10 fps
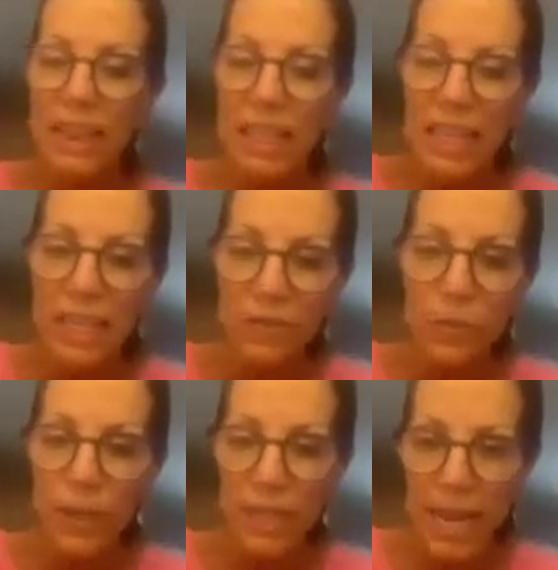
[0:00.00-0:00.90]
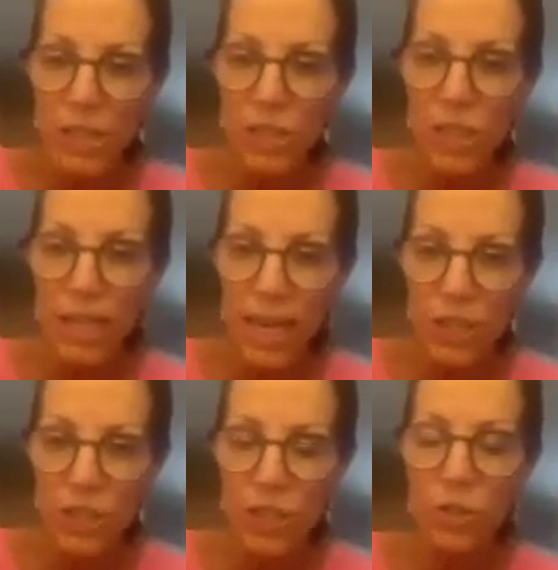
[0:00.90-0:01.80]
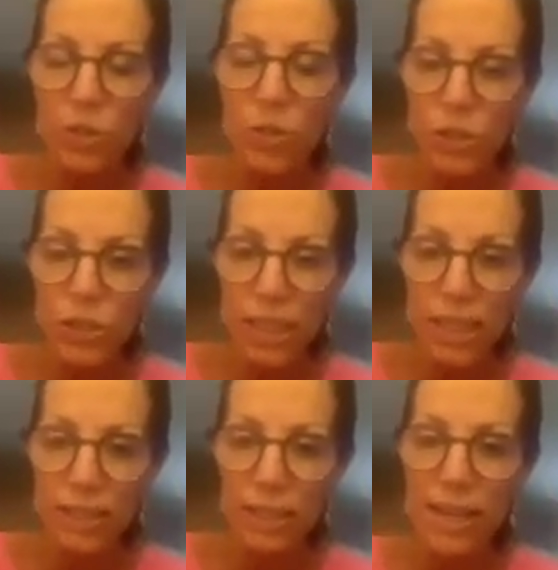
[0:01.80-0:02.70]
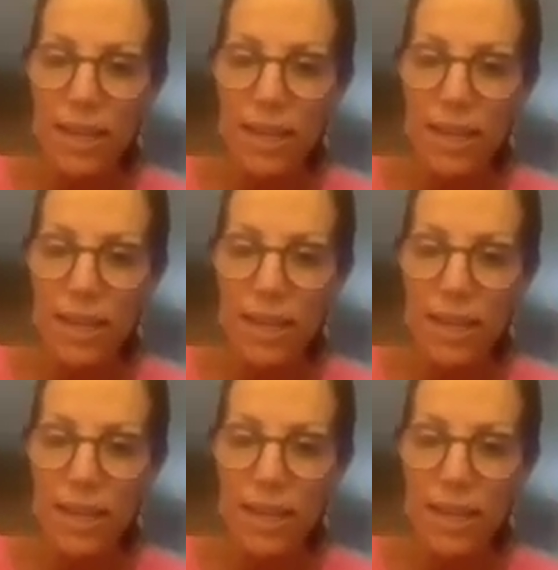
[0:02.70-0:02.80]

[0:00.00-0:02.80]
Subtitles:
leave with an educational sheet